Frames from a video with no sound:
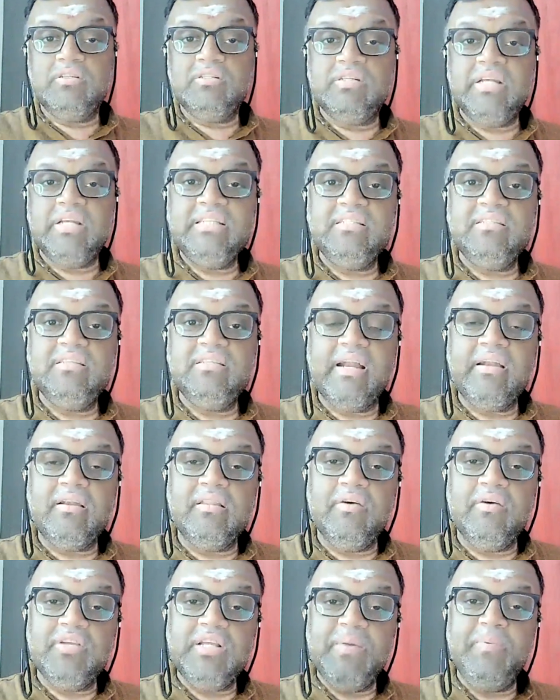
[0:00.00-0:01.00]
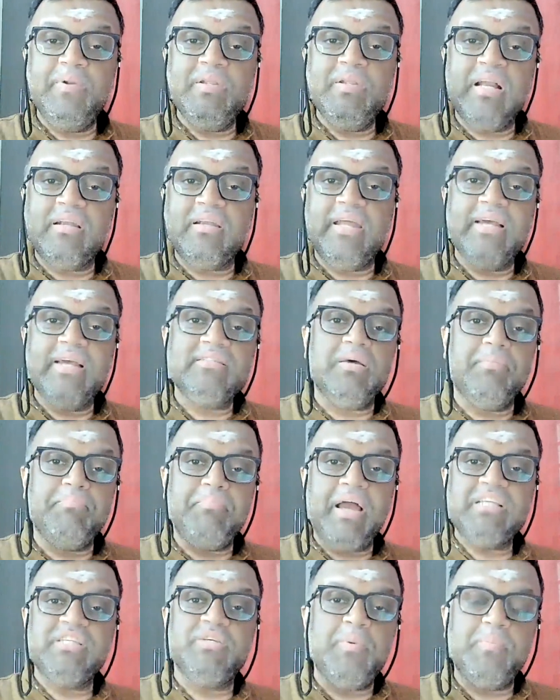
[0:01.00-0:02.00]
stress, that the syllable that takes the
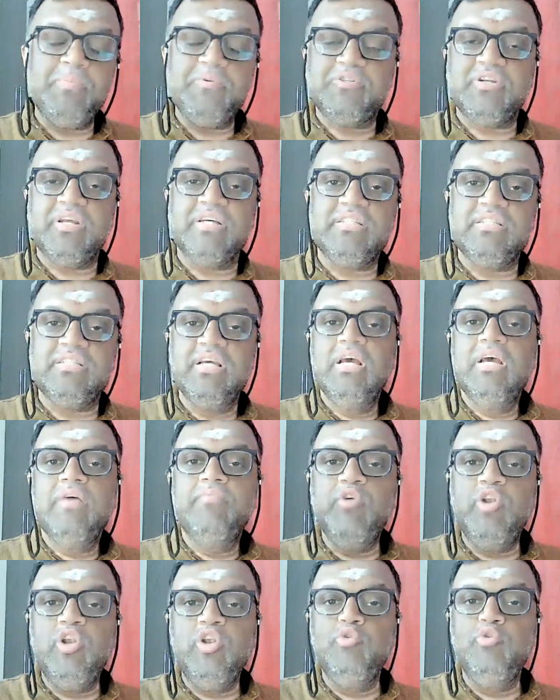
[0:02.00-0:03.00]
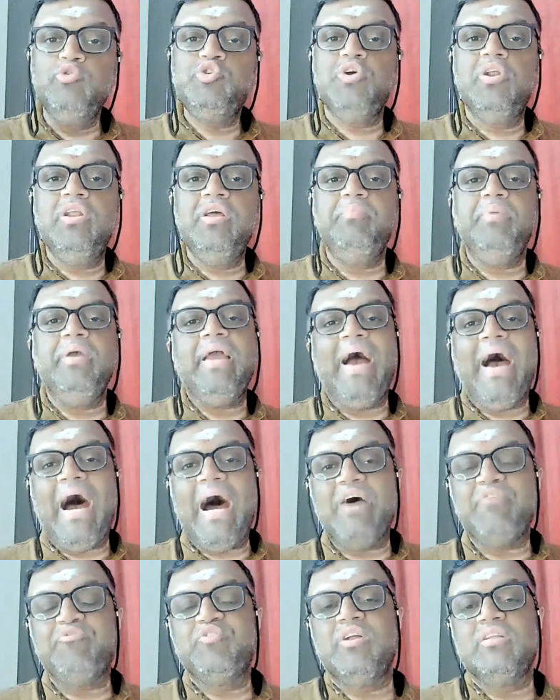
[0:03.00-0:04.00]
maximum stress, will usually be
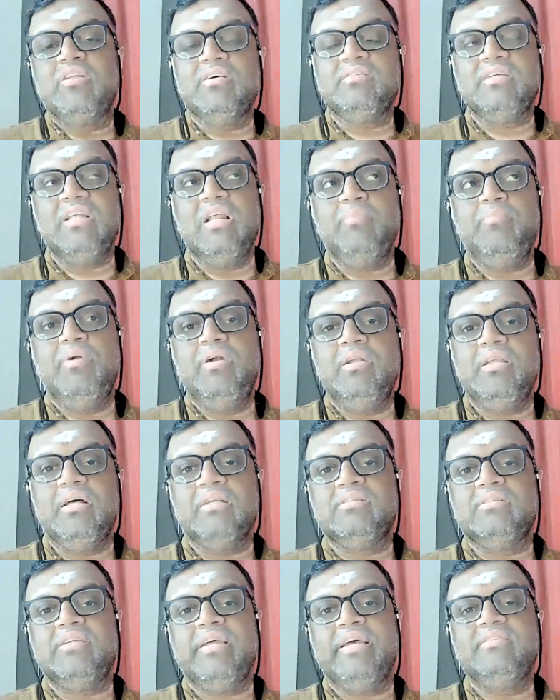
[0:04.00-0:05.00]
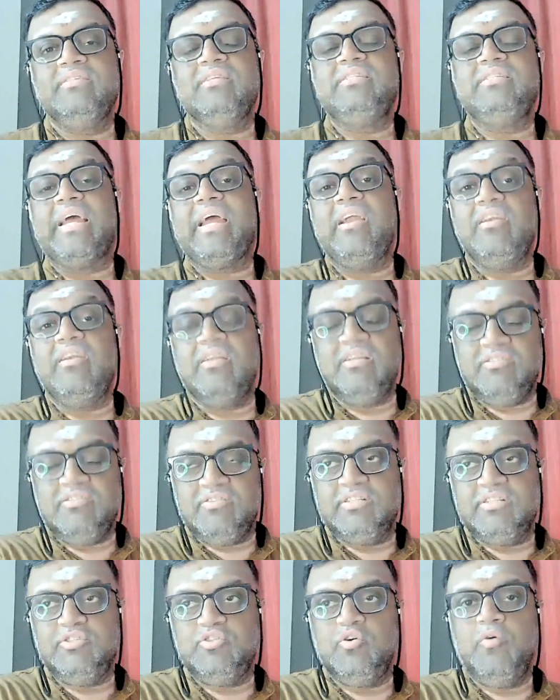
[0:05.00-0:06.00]
after the syllable that takes the secondary stress.